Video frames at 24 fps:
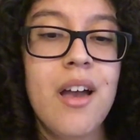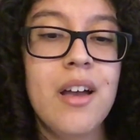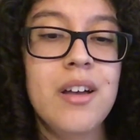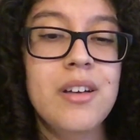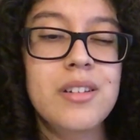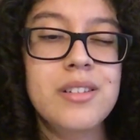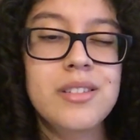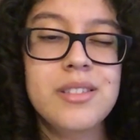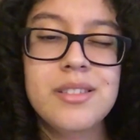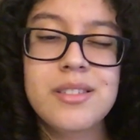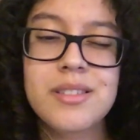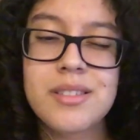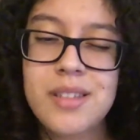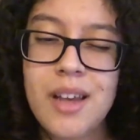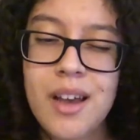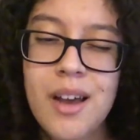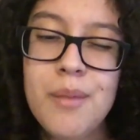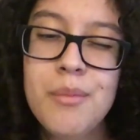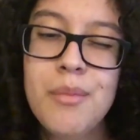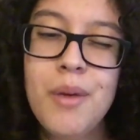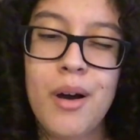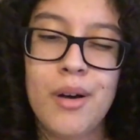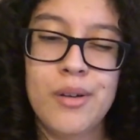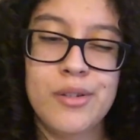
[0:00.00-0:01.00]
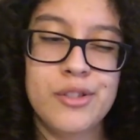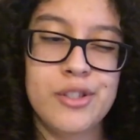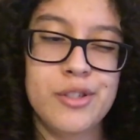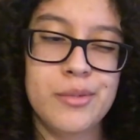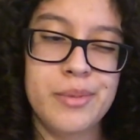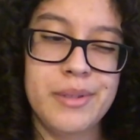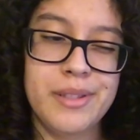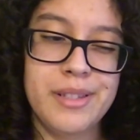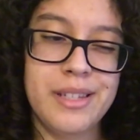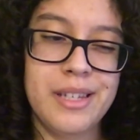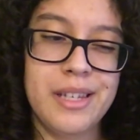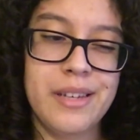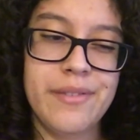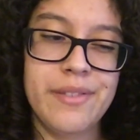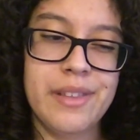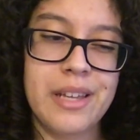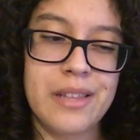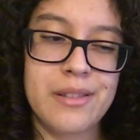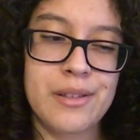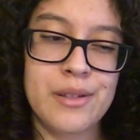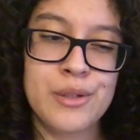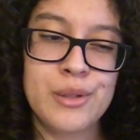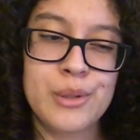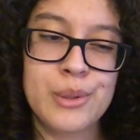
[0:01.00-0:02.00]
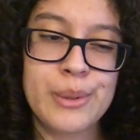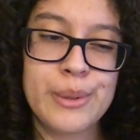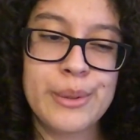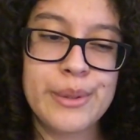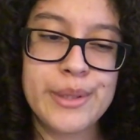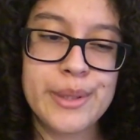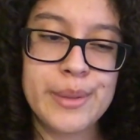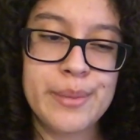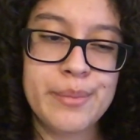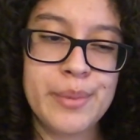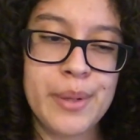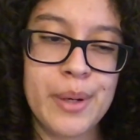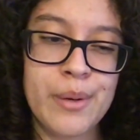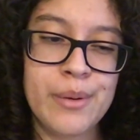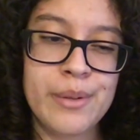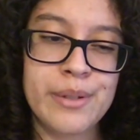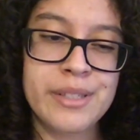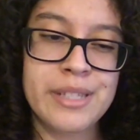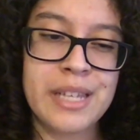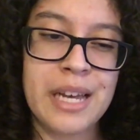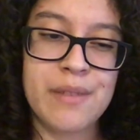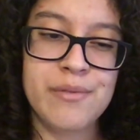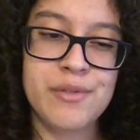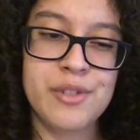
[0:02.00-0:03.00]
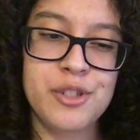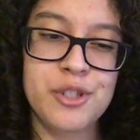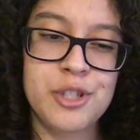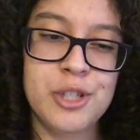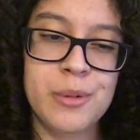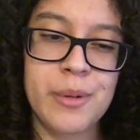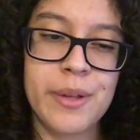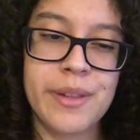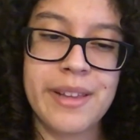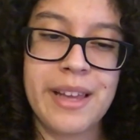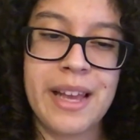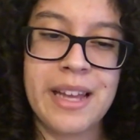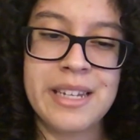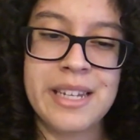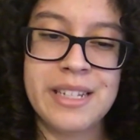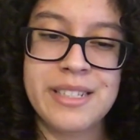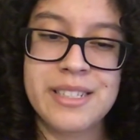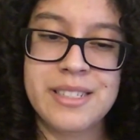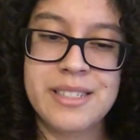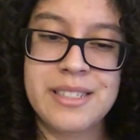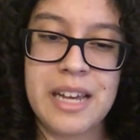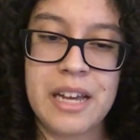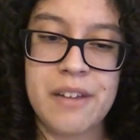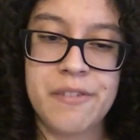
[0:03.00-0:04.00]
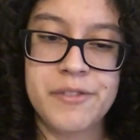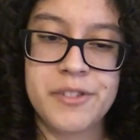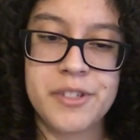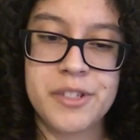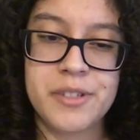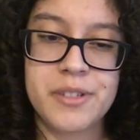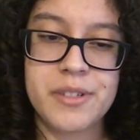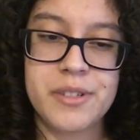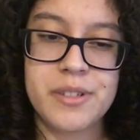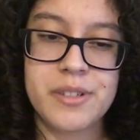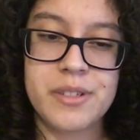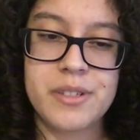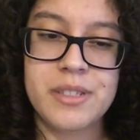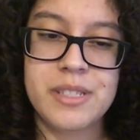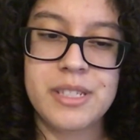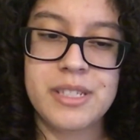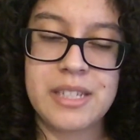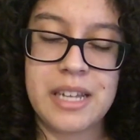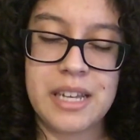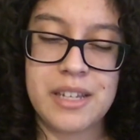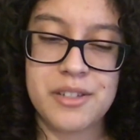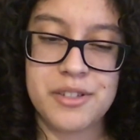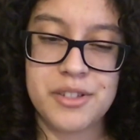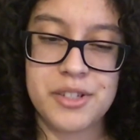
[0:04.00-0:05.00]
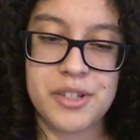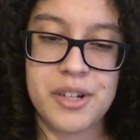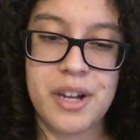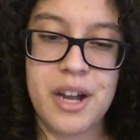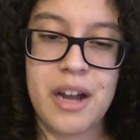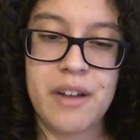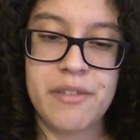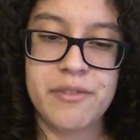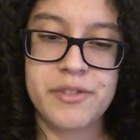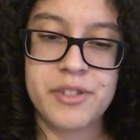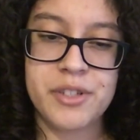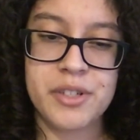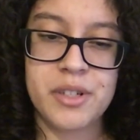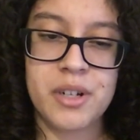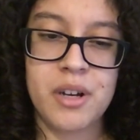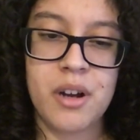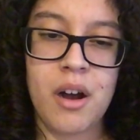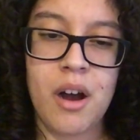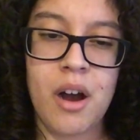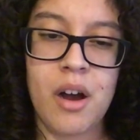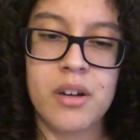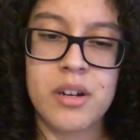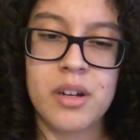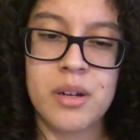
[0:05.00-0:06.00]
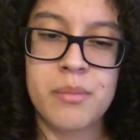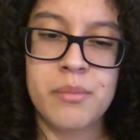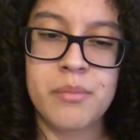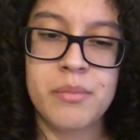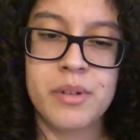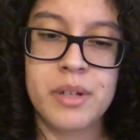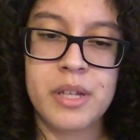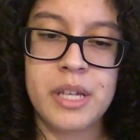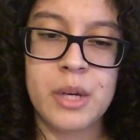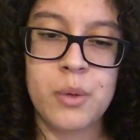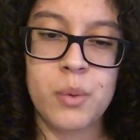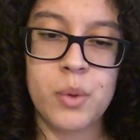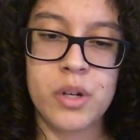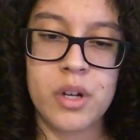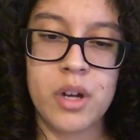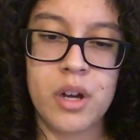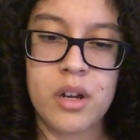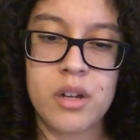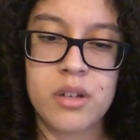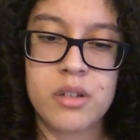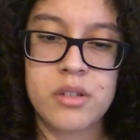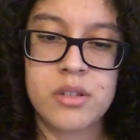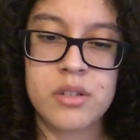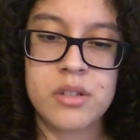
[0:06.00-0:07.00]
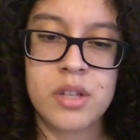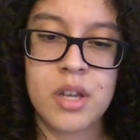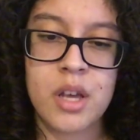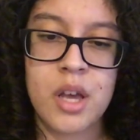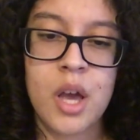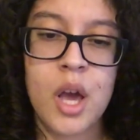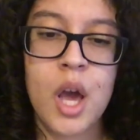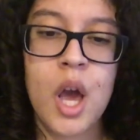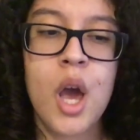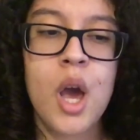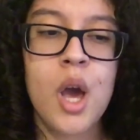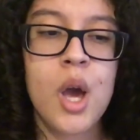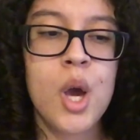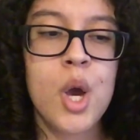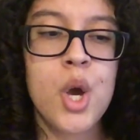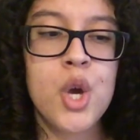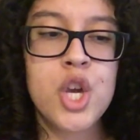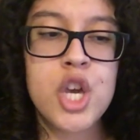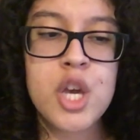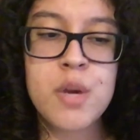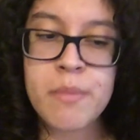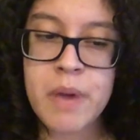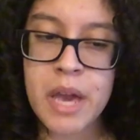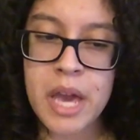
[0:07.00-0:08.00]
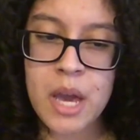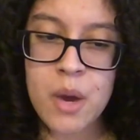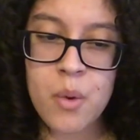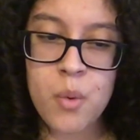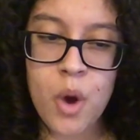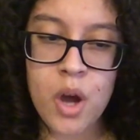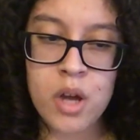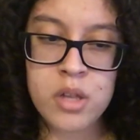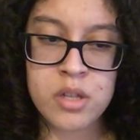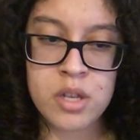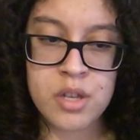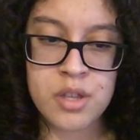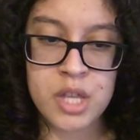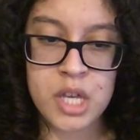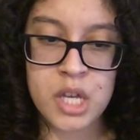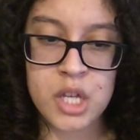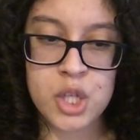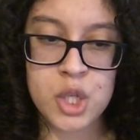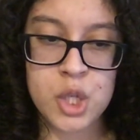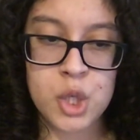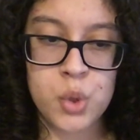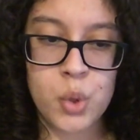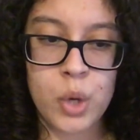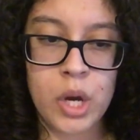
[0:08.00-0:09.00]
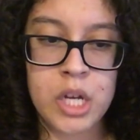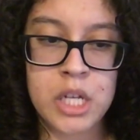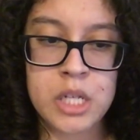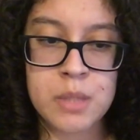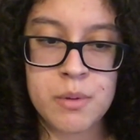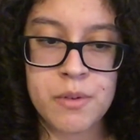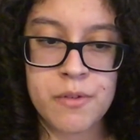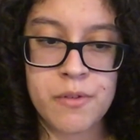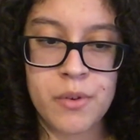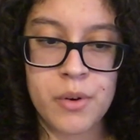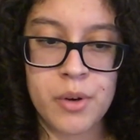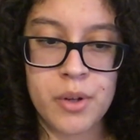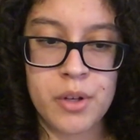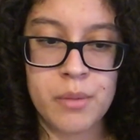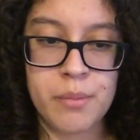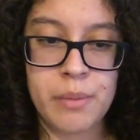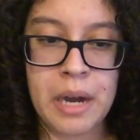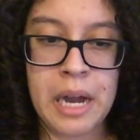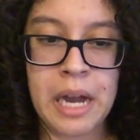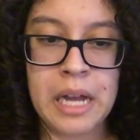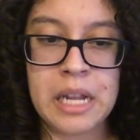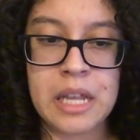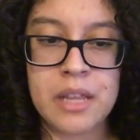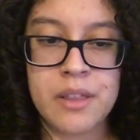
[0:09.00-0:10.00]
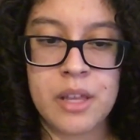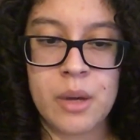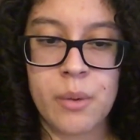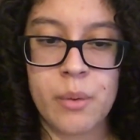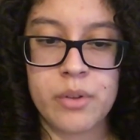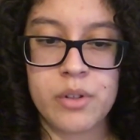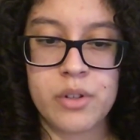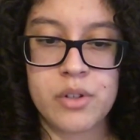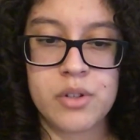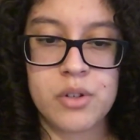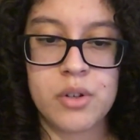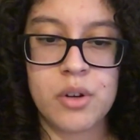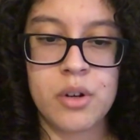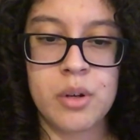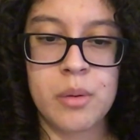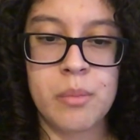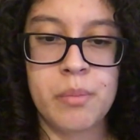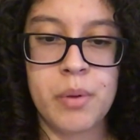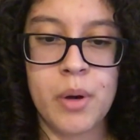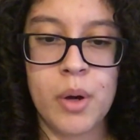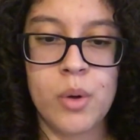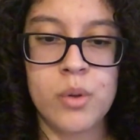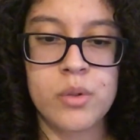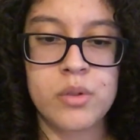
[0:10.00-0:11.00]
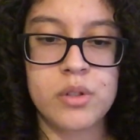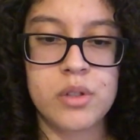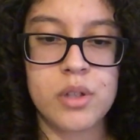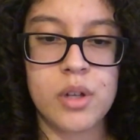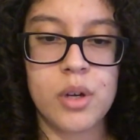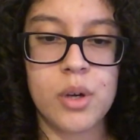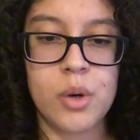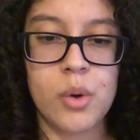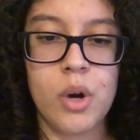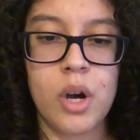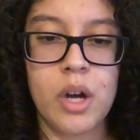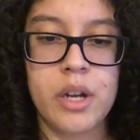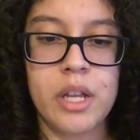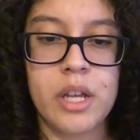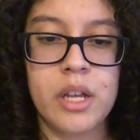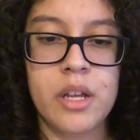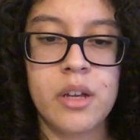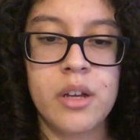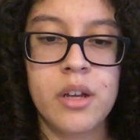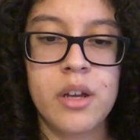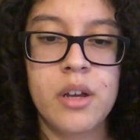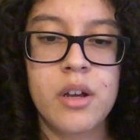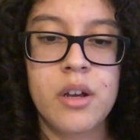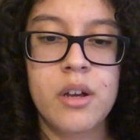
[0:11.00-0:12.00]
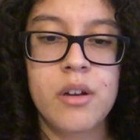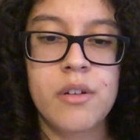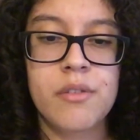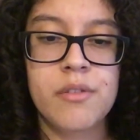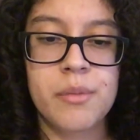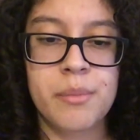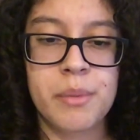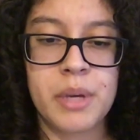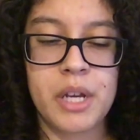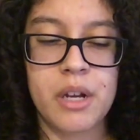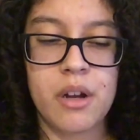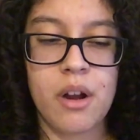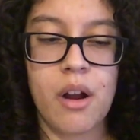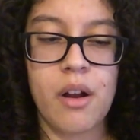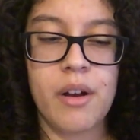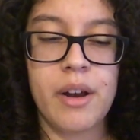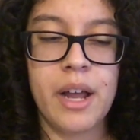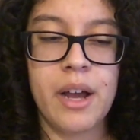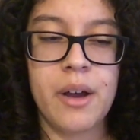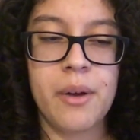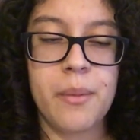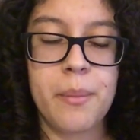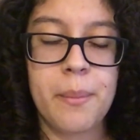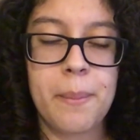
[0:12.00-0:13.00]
Some also believe that the skulls and bones have to do with any disaster after autumn equinox. You may want to think twice before you buy anything with a skull and bones logo on it from here on out.